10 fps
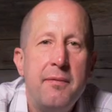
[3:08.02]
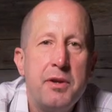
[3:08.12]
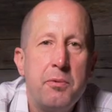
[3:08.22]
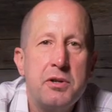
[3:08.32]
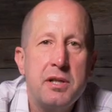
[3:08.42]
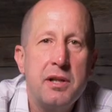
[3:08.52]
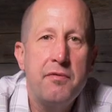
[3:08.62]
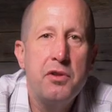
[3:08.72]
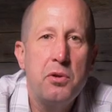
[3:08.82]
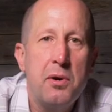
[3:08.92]
that we're to
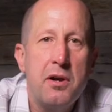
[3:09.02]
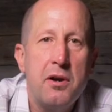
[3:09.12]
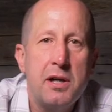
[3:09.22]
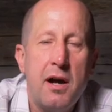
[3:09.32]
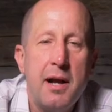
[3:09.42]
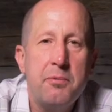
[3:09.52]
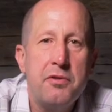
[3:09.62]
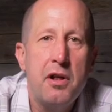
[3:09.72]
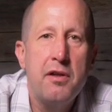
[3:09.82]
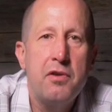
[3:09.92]
love the Lord our God
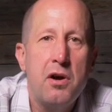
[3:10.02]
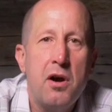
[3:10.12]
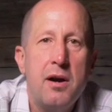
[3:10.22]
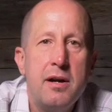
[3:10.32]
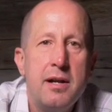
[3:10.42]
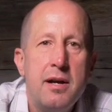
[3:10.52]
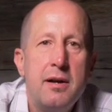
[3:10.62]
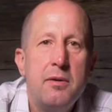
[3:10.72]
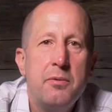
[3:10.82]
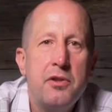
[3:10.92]
with all of our heart,
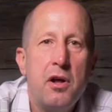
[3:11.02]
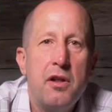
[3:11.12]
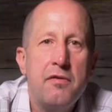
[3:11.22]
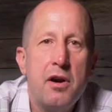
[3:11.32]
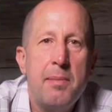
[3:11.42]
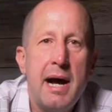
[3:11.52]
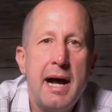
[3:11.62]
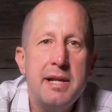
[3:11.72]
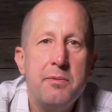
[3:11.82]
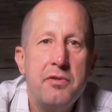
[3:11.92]
with all of our
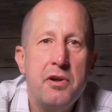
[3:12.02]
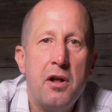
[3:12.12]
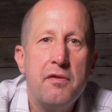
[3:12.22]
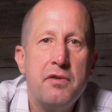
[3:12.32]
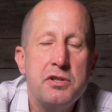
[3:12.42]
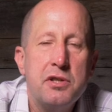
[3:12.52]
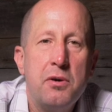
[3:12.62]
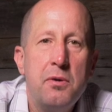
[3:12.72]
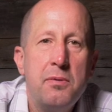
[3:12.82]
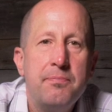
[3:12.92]
mind, and with all of our
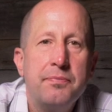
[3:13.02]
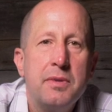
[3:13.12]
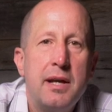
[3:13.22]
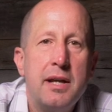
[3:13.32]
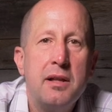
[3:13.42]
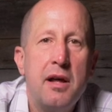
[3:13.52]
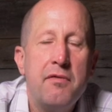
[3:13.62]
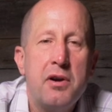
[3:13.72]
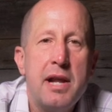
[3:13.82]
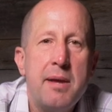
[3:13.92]
soul, and
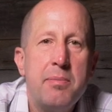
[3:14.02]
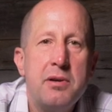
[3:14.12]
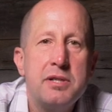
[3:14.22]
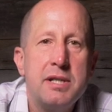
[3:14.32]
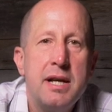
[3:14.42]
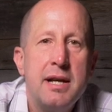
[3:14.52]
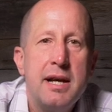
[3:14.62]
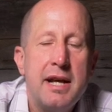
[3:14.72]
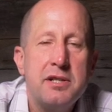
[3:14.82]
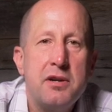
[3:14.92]
love our neighbors
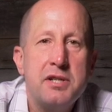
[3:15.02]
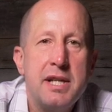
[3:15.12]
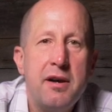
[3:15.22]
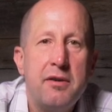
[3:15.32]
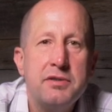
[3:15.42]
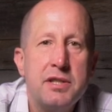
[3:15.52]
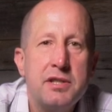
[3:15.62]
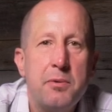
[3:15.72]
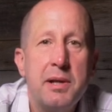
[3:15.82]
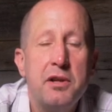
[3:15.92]
as ourselves. And
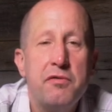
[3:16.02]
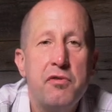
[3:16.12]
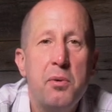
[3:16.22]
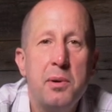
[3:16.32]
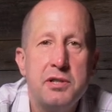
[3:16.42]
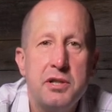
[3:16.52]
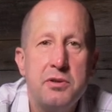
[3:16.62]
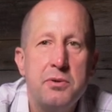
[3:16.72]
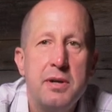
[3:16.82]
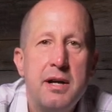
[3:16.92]
so we look forward
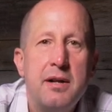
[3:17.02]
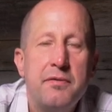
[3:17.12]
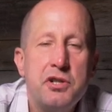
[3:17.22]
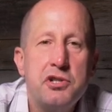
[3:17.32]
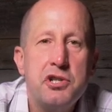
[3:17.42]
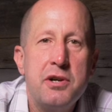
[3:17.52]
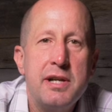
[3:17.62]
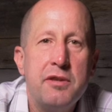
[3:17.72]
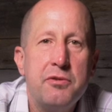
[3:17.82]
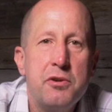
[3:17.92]
to this
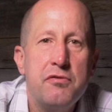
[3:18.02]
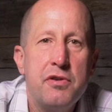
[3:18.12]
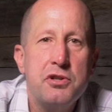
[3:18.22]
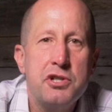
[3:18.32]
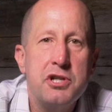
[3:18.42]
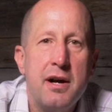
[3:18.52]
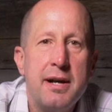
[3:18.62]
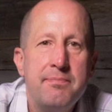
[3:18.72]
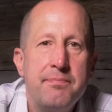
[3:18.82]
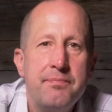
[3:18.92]
journey through First
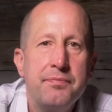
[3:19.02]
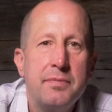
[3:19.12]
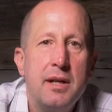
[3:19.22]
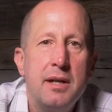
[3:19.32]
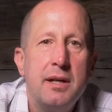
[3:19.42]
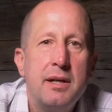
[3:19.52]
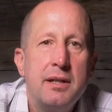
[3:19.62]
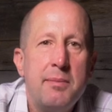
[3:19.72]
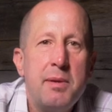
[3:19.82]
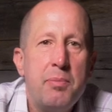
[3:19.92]
John.
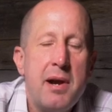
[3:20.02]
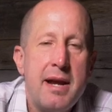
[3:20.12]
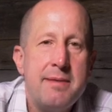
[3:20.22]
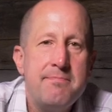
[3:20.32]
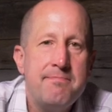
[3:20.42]
Let me pray.